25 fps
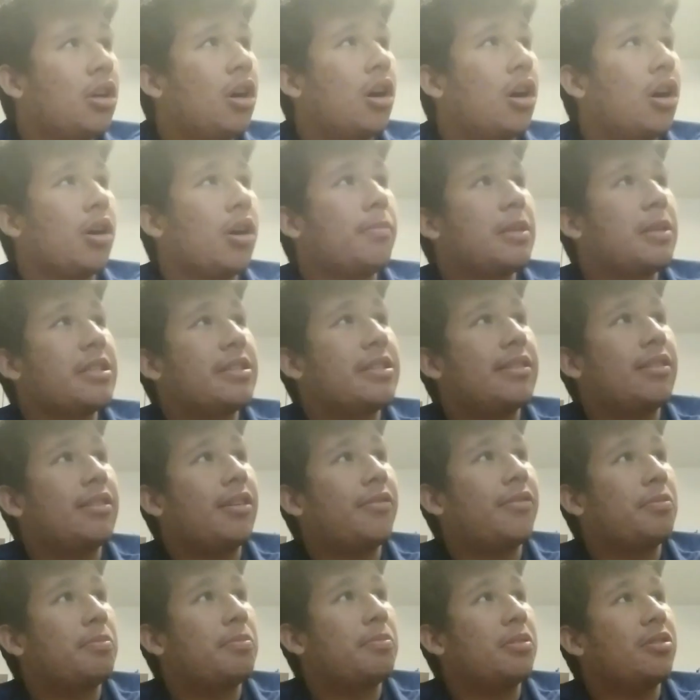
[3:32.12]
Harmless
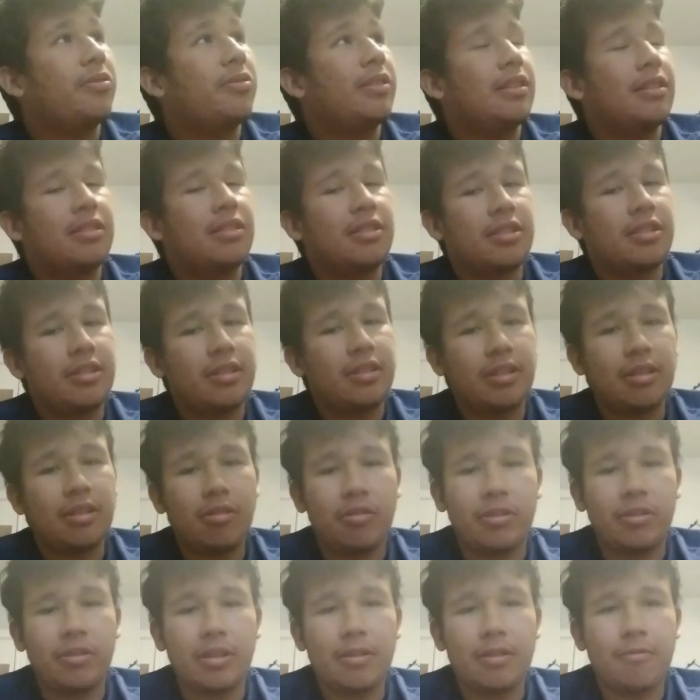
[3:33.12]
enough movie. This is the
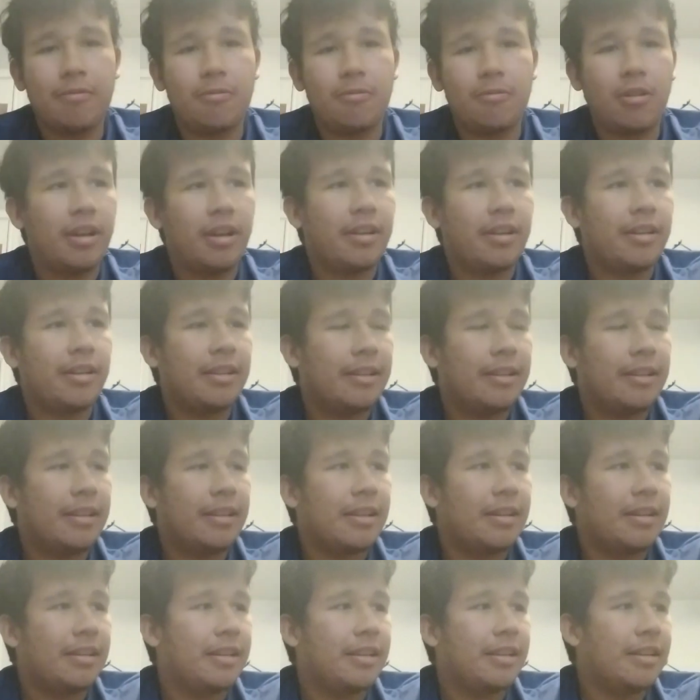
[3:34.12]
only one
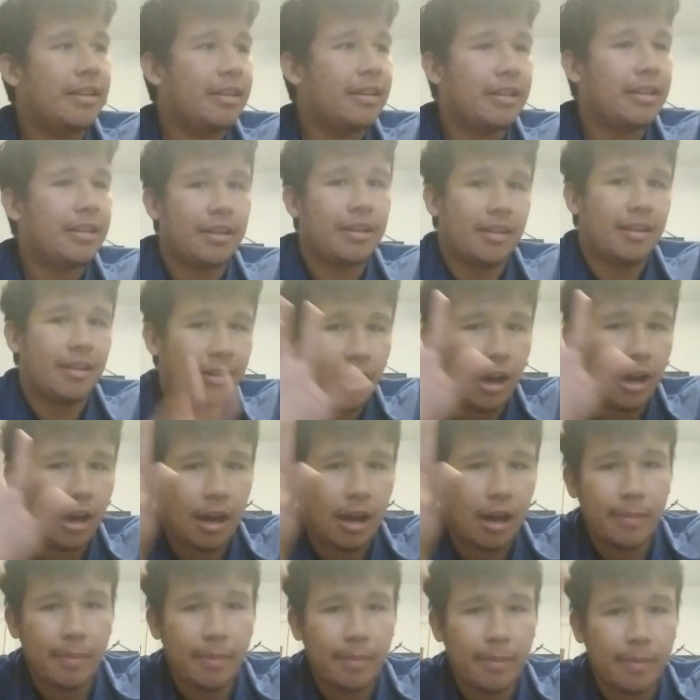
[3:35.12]
that in the
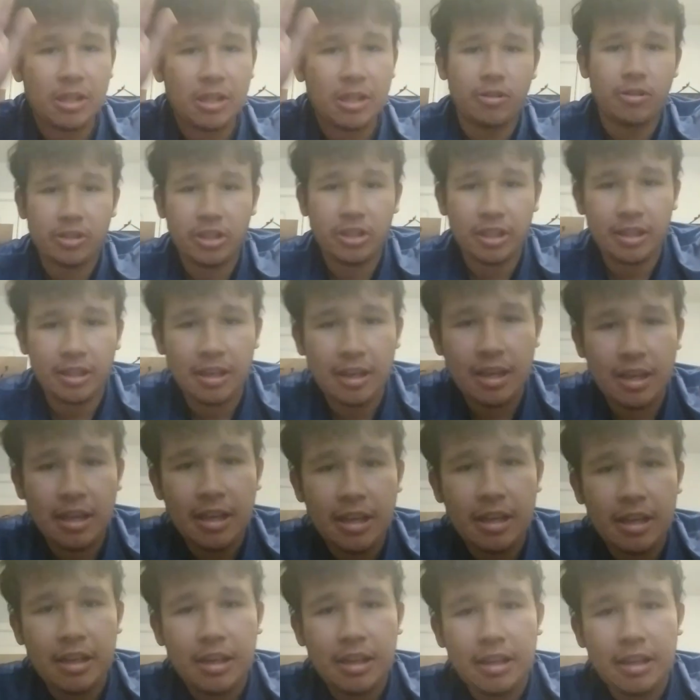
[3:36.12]
Hobbit trilogy
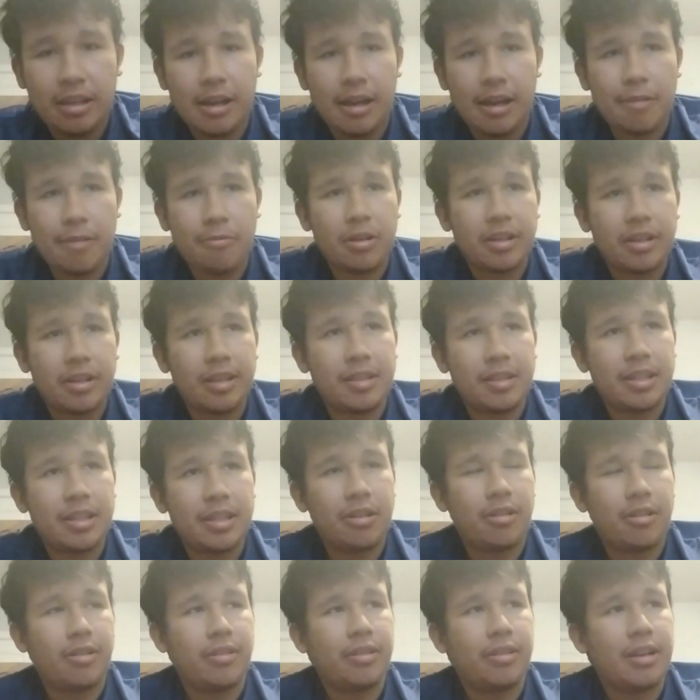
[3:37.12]
that I would
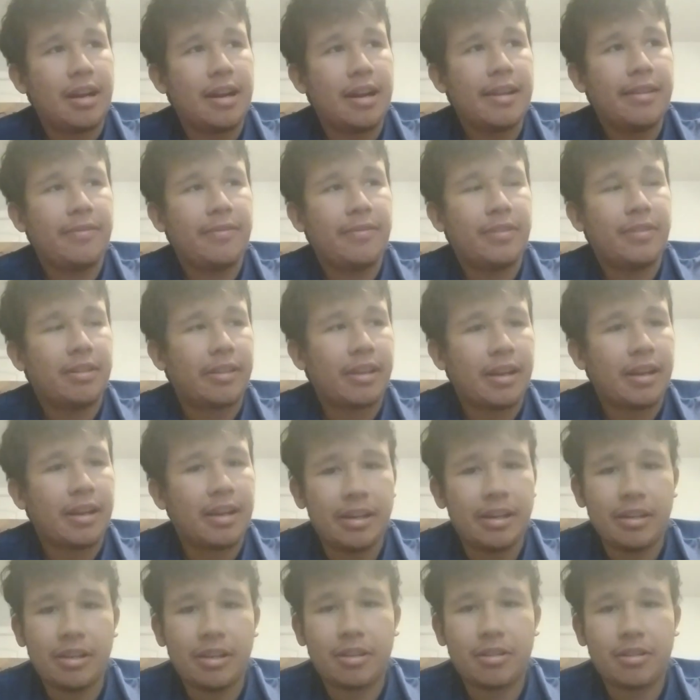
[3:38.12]
consider not even
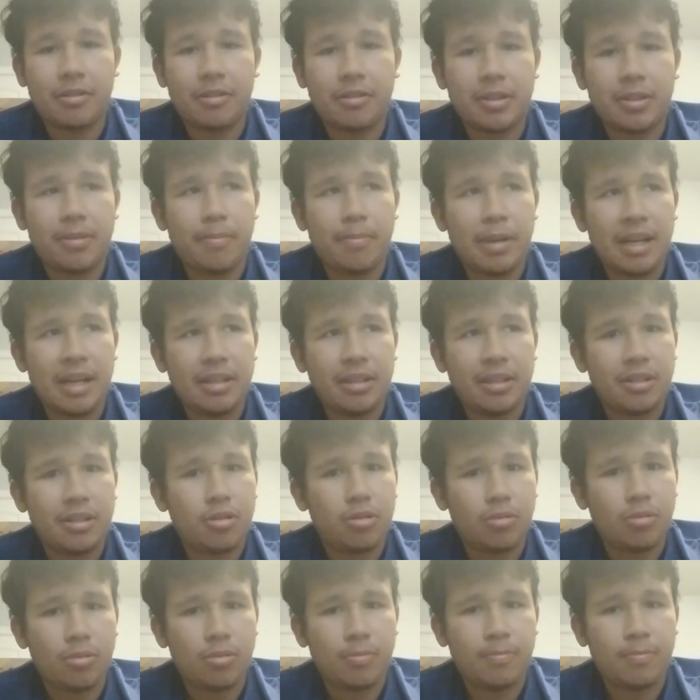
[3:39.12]
kind of close to bad, just
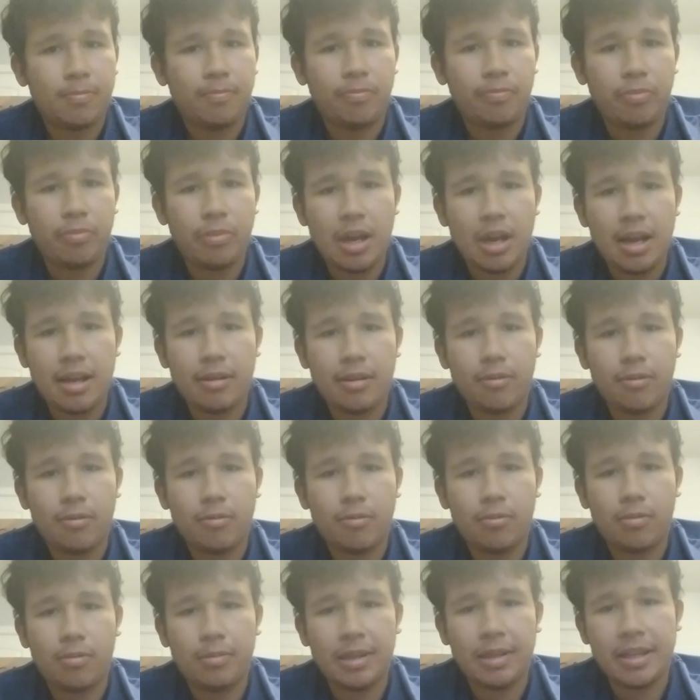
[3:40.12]
not
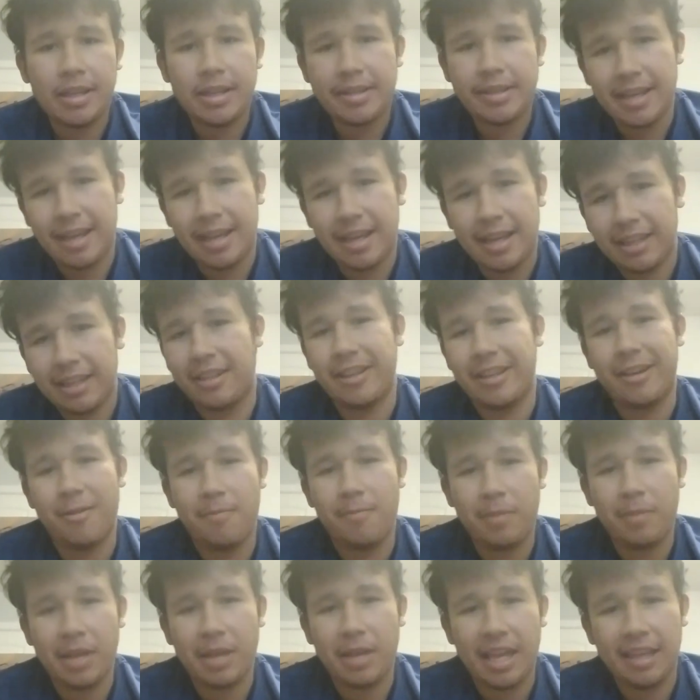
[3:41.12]
exactly
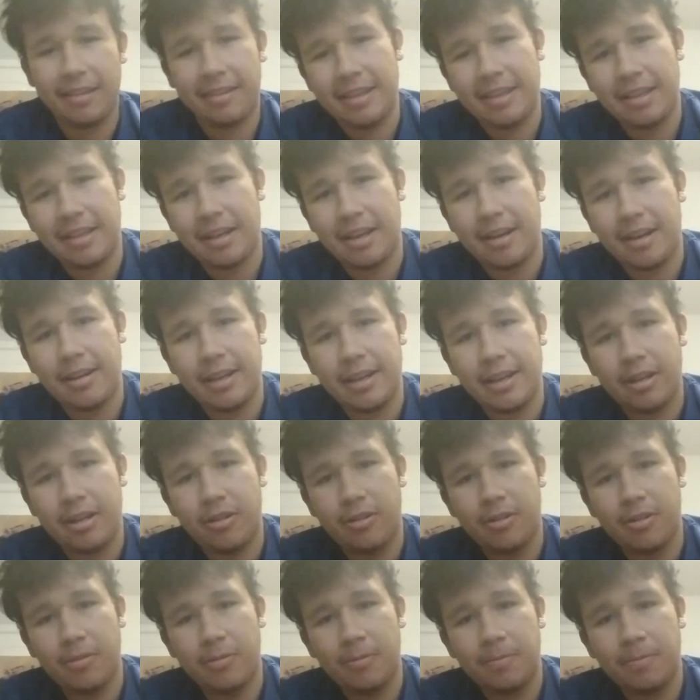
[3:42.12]
compelling
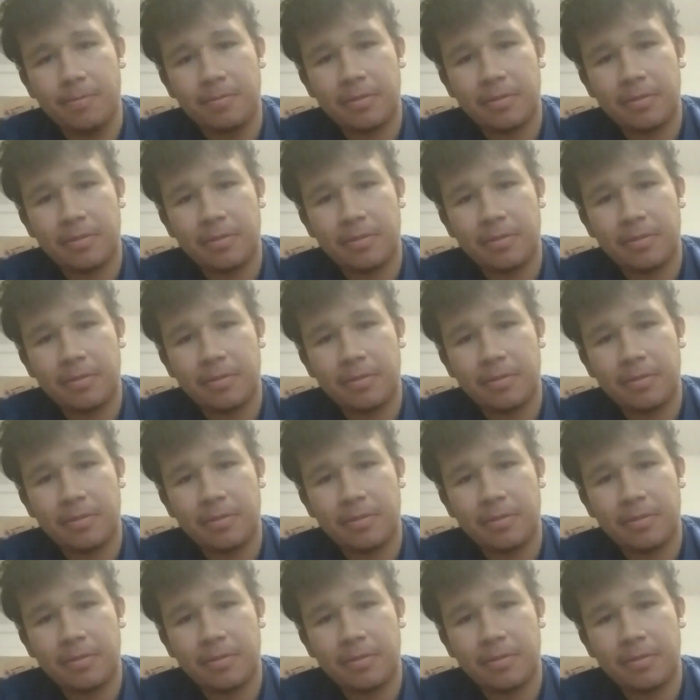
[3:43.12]
either.